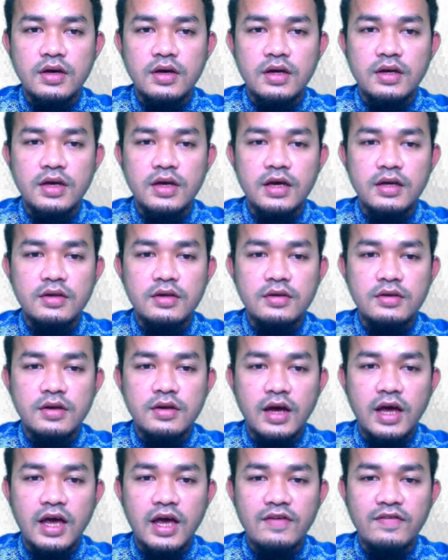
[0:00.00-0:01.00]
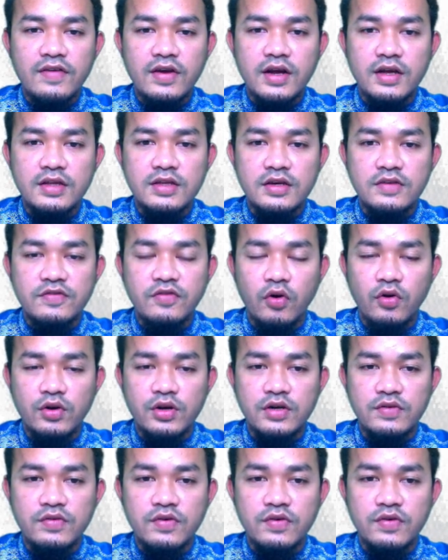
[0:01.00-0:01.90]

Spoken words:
and then I have another folder.